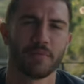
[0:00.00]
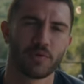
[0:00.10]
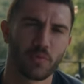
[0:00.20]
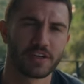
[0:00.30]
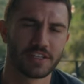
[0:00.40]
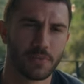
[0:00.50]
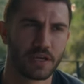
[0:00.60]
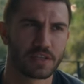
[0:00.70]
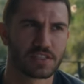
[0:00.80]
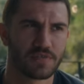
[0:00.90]
I've been
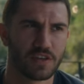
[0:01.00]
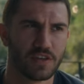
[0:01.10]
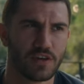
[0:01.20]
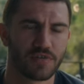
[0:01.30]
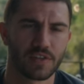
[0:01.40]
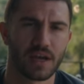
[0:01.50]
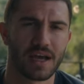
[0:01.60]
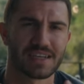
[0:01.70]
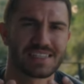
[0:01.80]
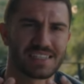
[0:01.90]
wanting to make this video for
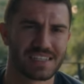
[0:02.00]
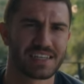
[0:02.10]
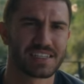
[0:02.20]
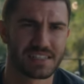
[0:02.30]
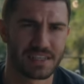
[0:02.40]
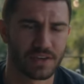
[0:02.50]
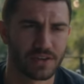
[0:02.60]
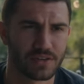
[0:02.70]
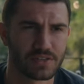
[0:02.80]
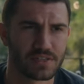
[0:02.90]
the last six
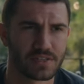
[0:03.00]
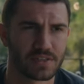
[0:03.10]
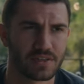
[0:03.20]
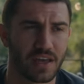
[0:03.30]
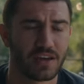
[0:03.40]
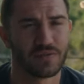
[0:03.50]
years,